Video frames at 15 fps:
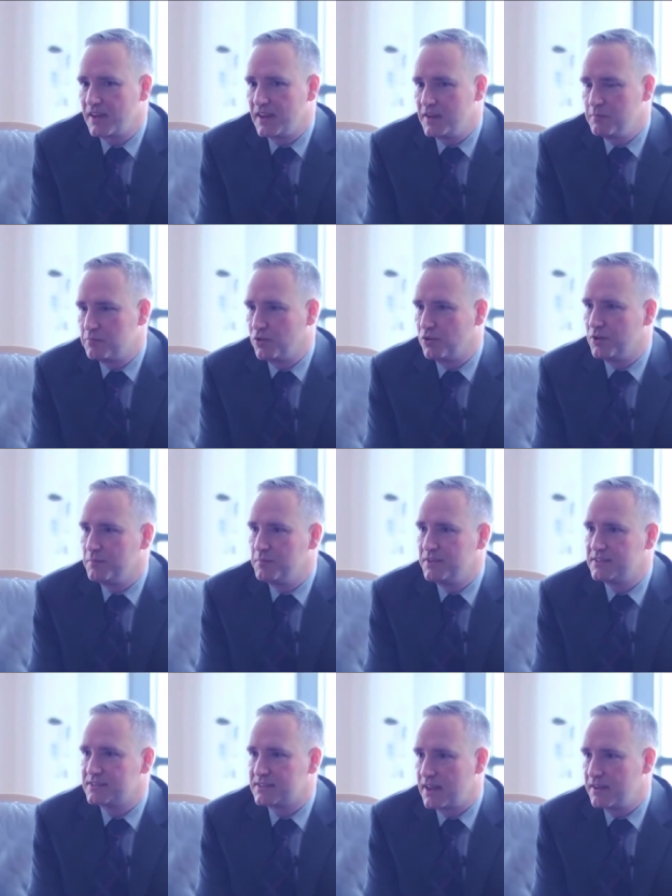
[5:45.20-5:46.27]

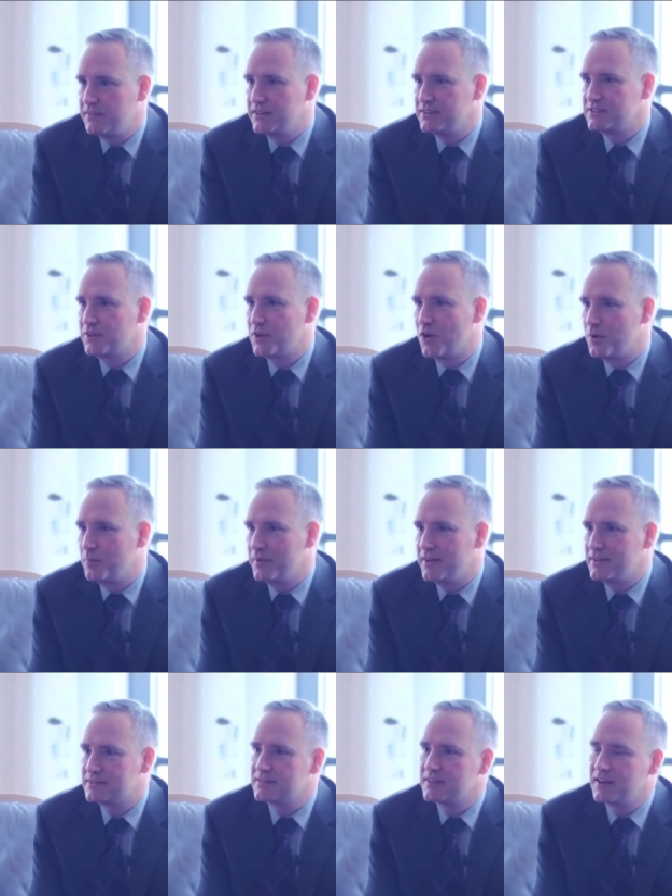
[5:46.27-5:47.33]
Employment, Savings and
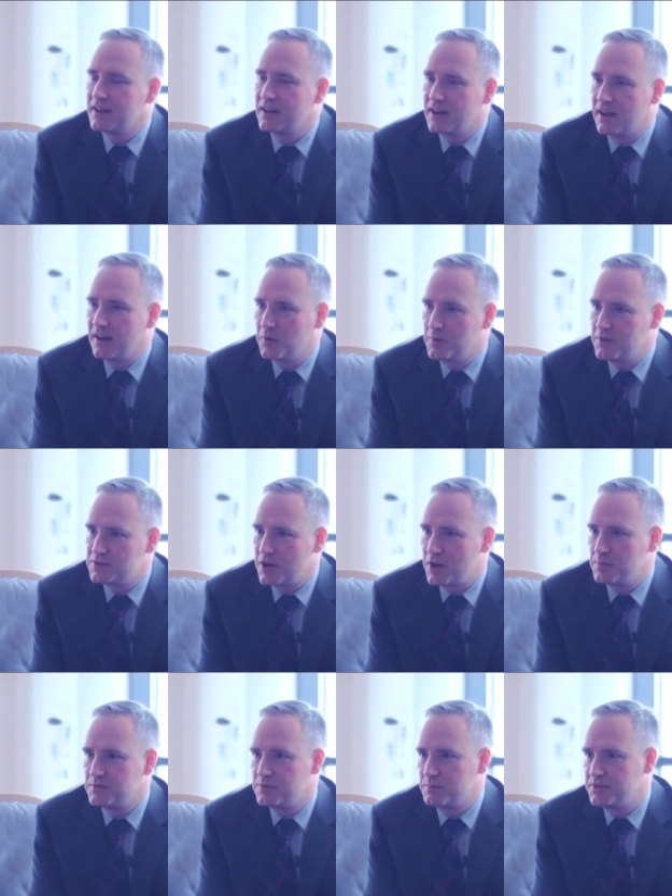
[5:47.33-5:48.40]
Hobbies, uh, which
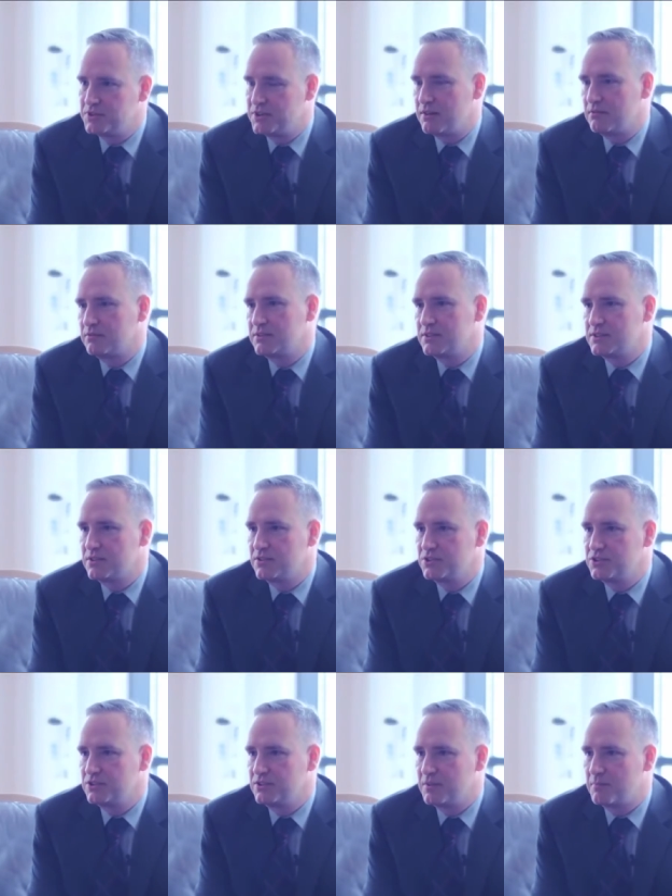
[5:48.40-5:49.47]
opens up a general
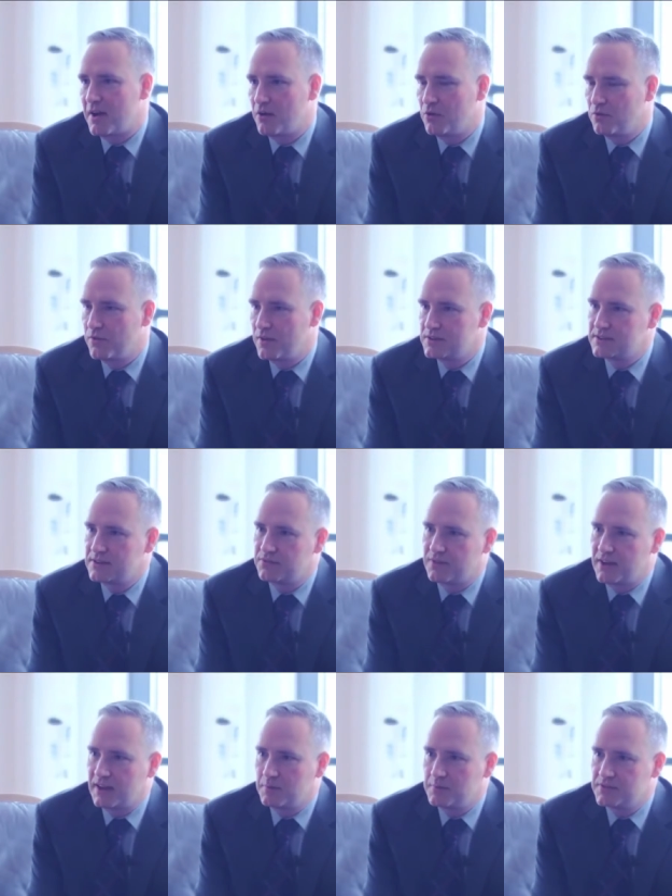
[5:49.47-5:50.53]
discussion about all those
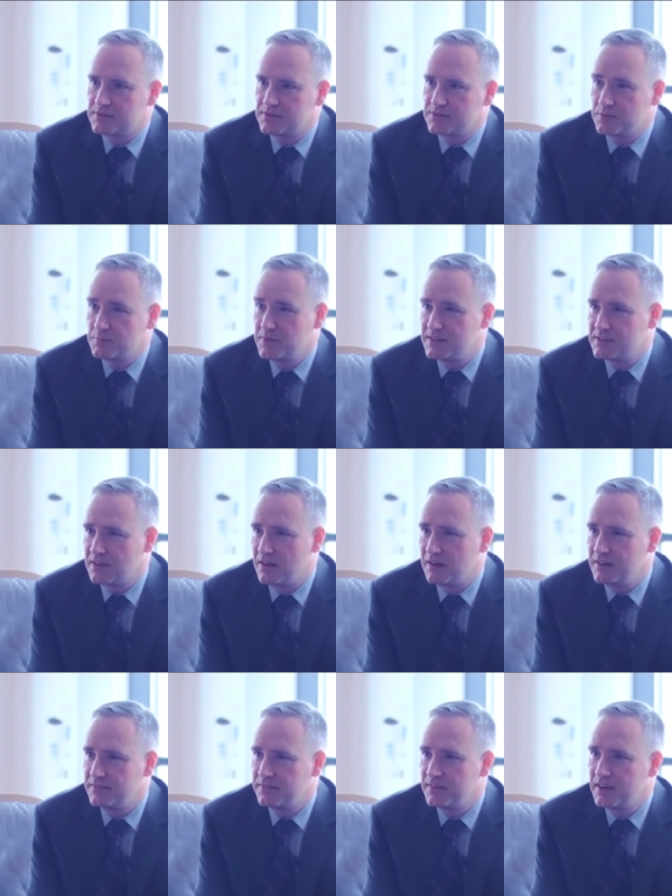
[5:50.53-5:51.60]
different elements of somebody's
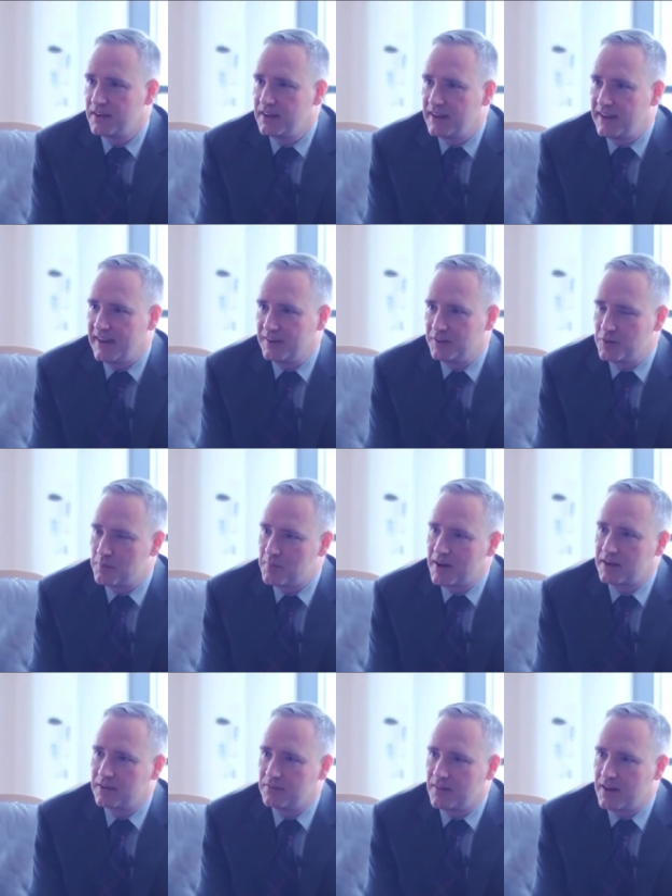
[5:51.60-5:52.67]
life. And on the
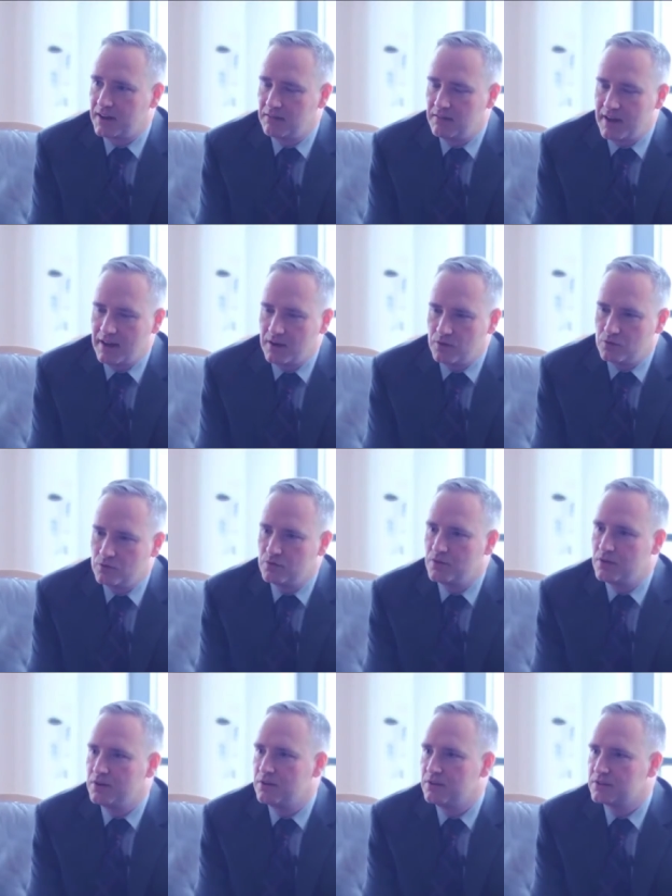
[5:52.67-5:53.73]
back of that, you get all the
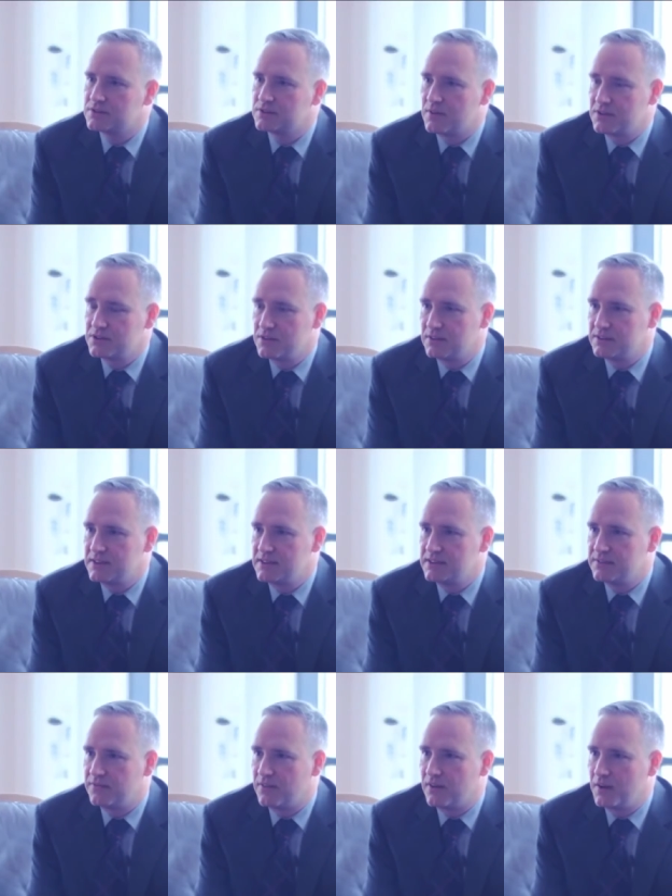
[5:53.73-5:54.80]
hooks to actually
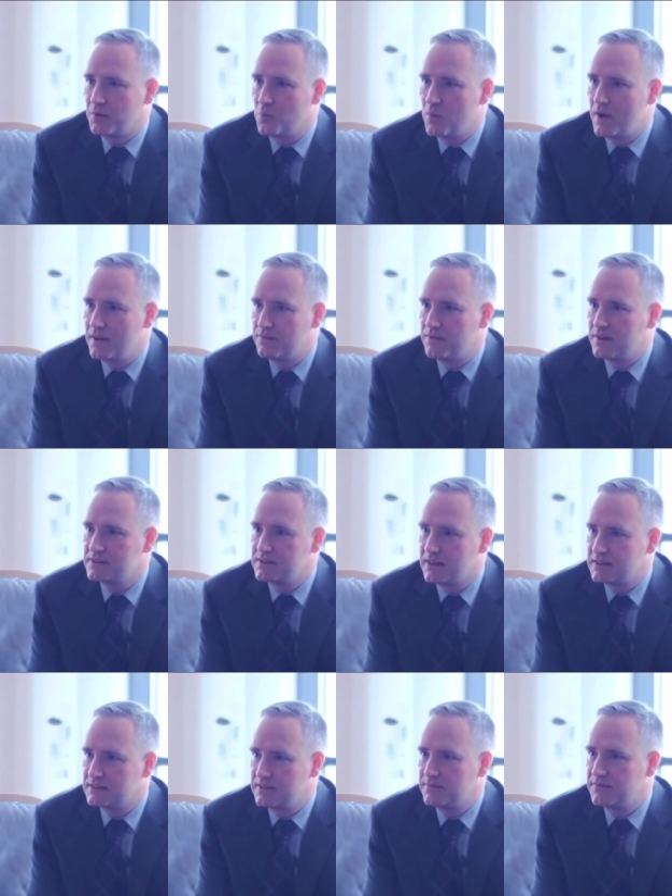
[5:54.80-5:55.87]
identify where
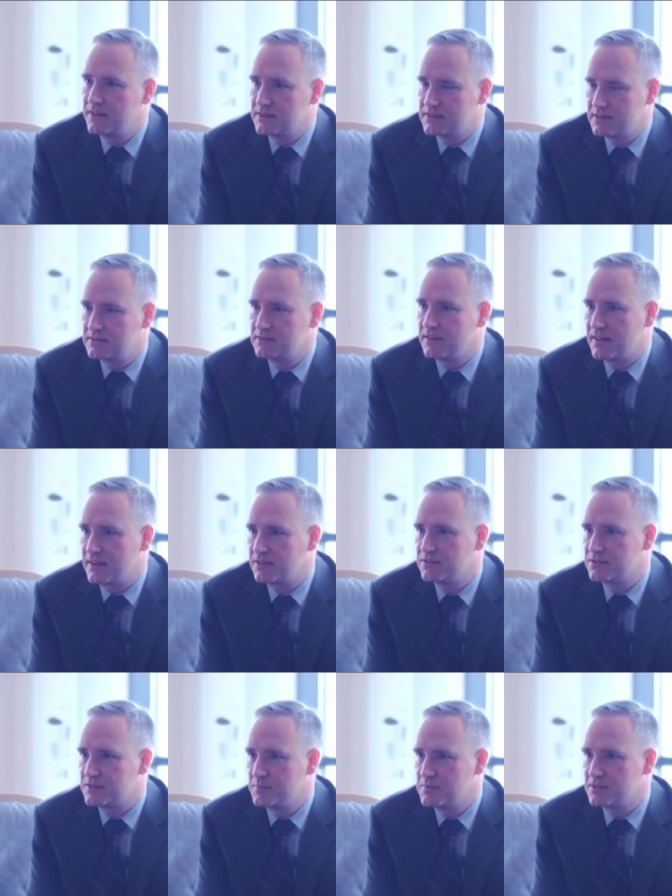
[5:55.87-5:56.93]
Vitality fits into that
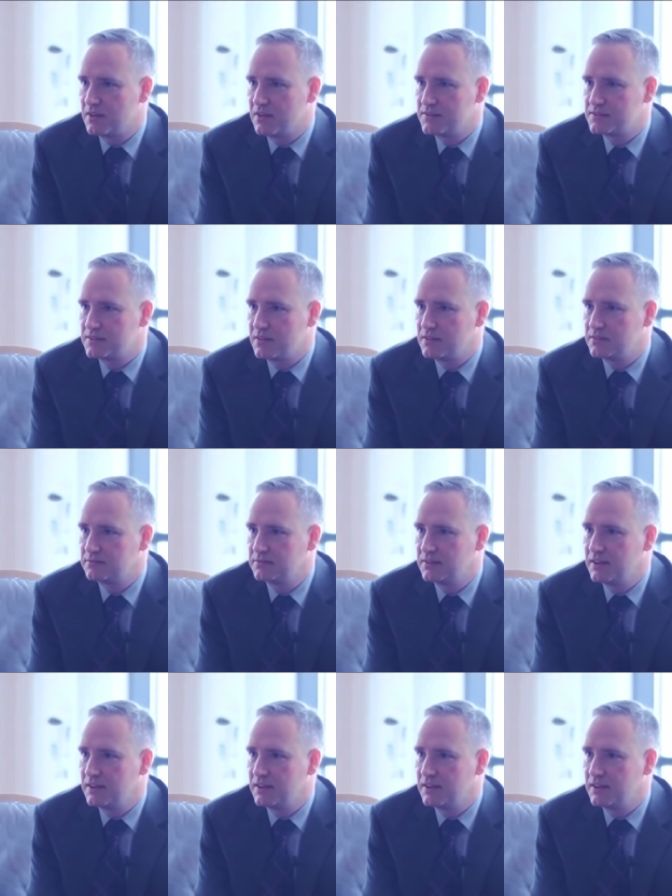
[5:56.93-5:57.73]
customer's lifestyle.